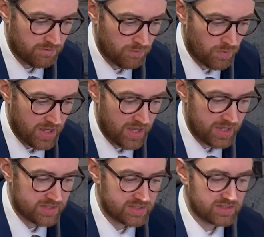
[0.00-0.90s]
where
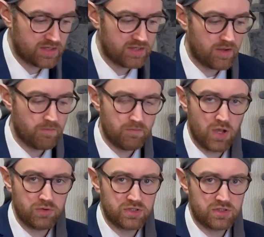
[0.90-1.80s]
it is
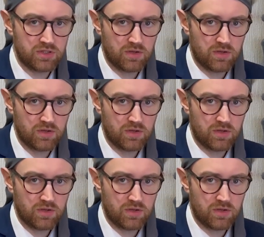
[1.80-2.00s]
most